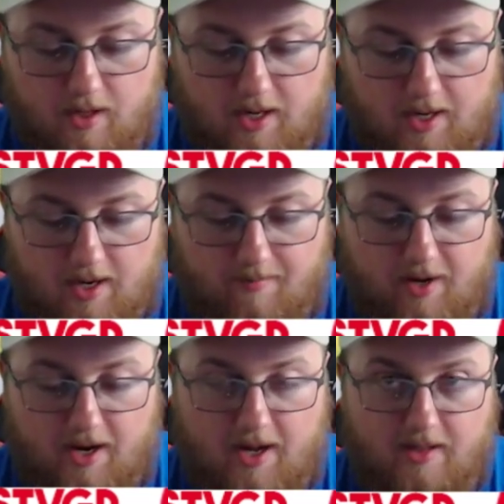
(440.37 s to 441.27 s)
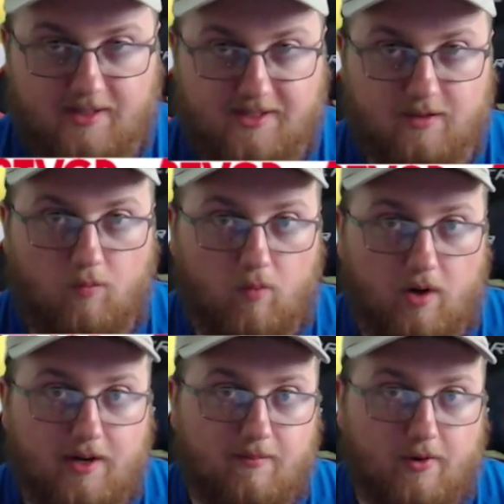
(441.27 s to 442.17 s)
I'm not. It's the
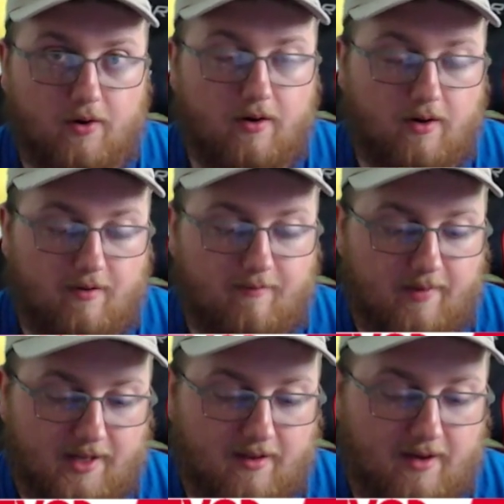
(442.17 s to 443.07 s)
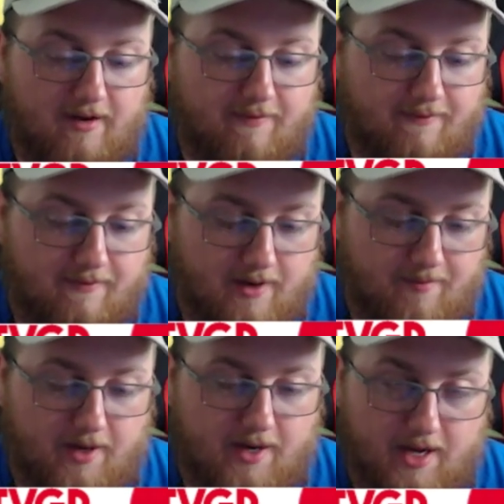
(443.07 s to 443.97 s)
one part of my life I'm
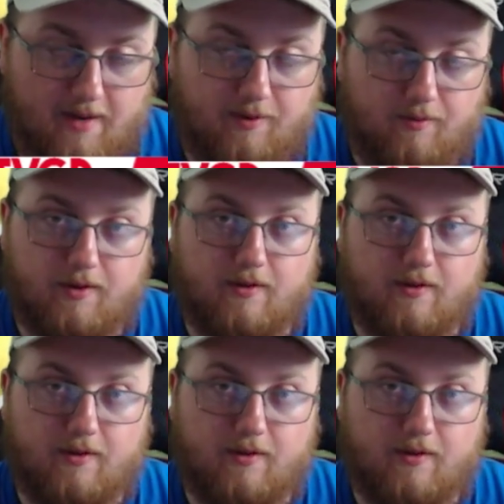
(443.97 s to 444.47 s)
not happy with.